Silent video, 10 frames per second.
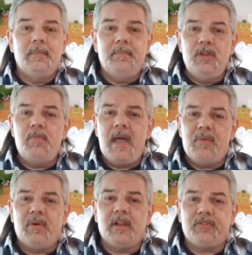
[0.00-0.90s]
you may
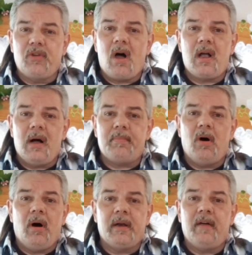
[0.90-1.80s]
want to stock up
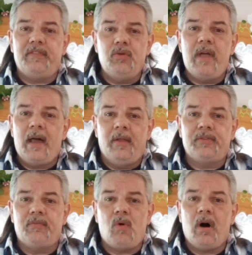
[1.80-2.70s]
on a few gallons
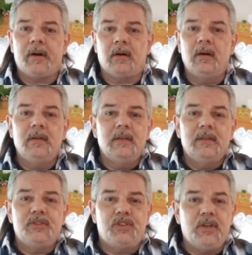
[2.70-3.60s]
of water
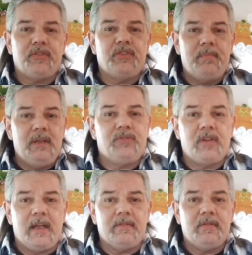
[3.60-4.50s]
just to be
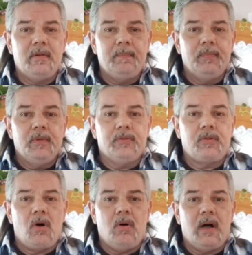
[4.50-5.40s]
safe.
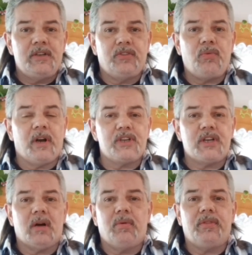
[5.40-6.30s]
So I just wanted to
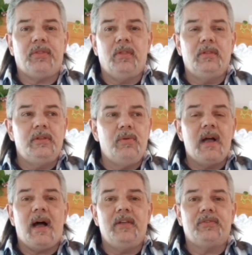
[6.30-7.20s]
share with you
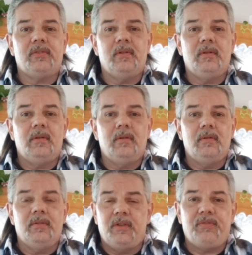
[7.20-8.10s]
guys
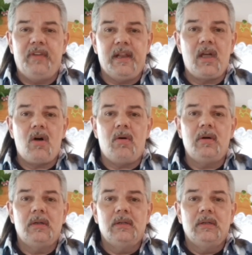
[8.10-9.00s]
this video
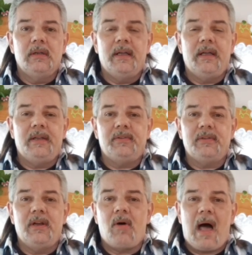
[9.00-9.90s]
and
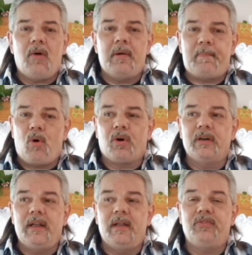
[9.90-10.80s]
how important
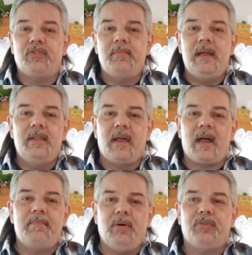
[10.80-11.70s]
it is to me that I
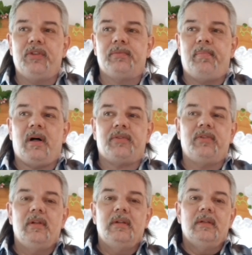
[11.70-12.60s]
built this bus
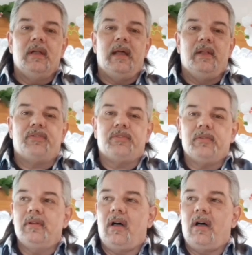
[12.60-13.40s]
and its